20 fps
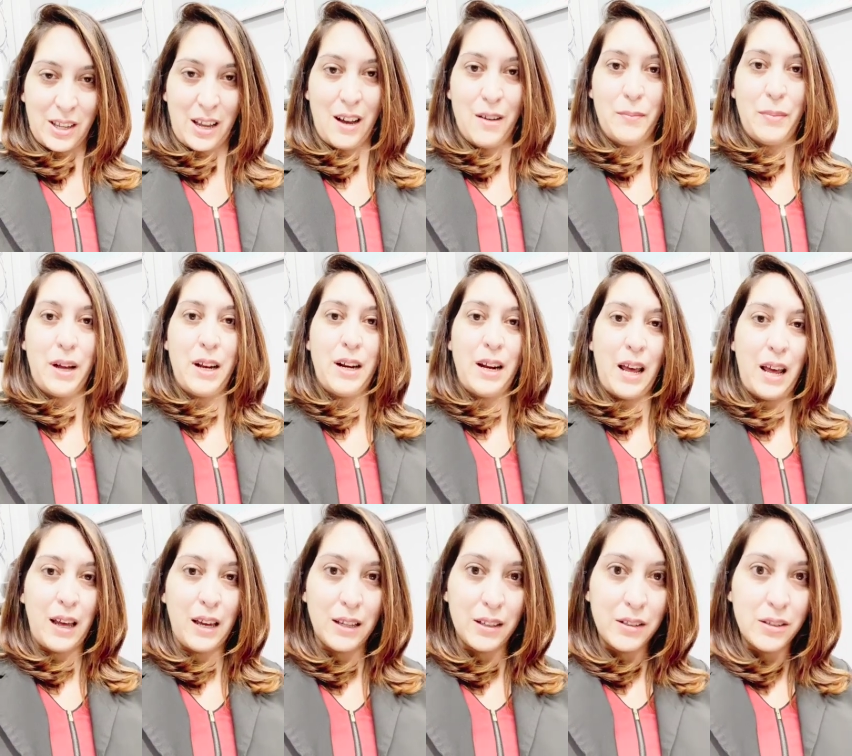help
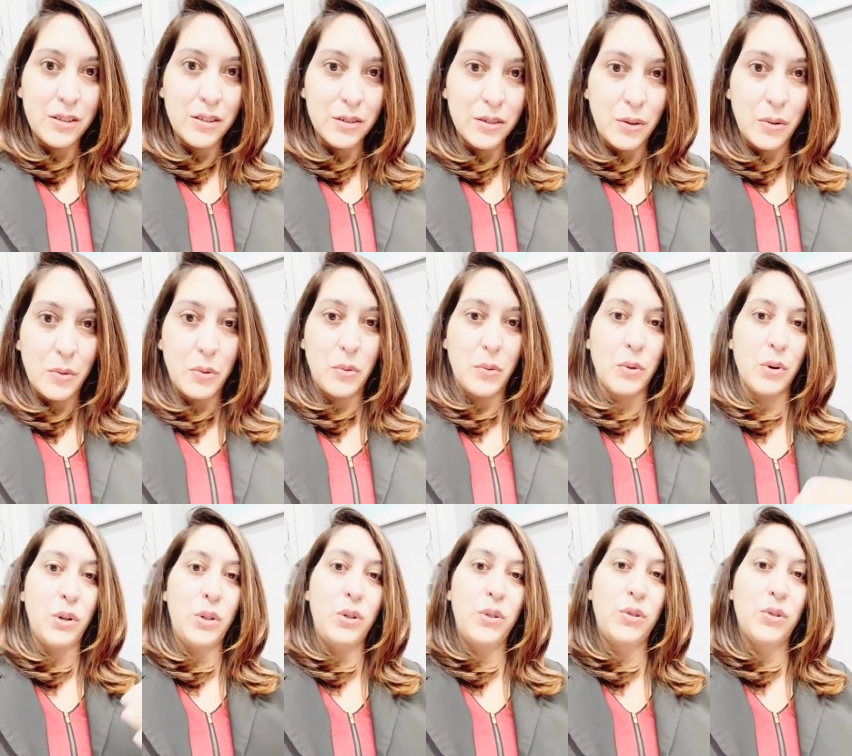enhance or
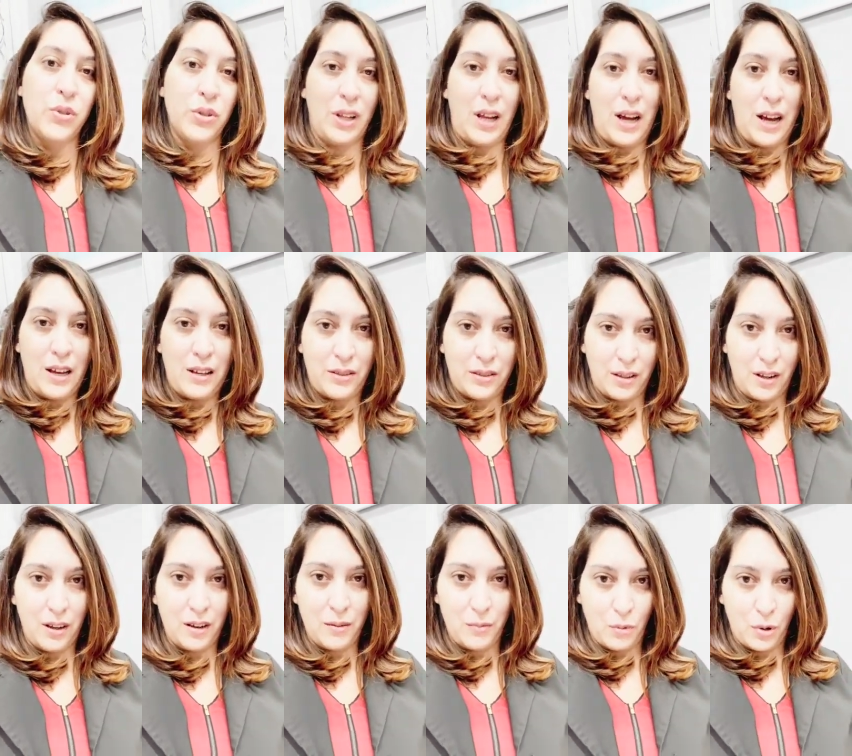neutralize
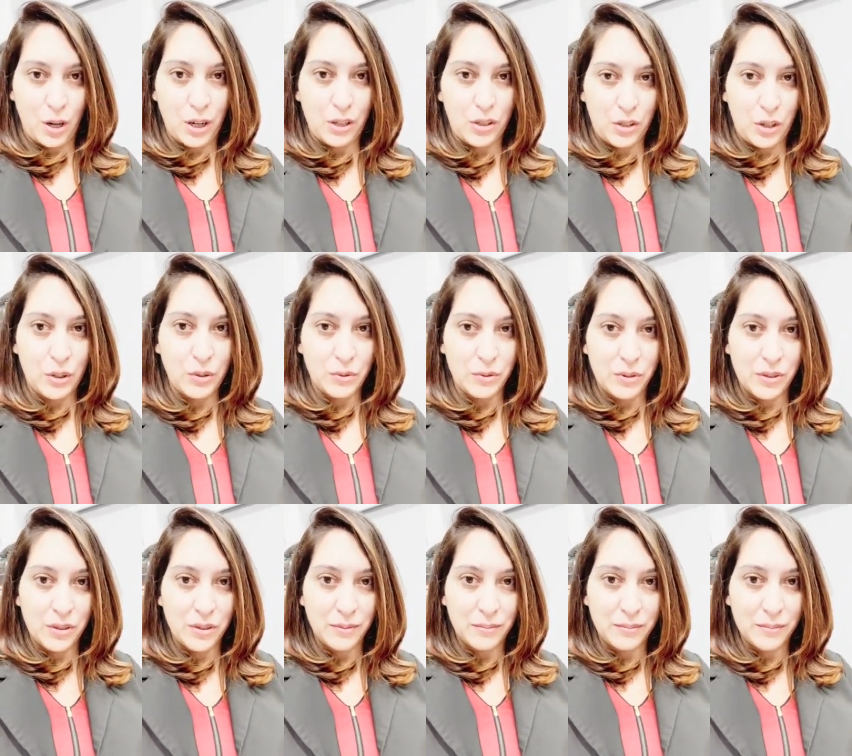unwanted tones.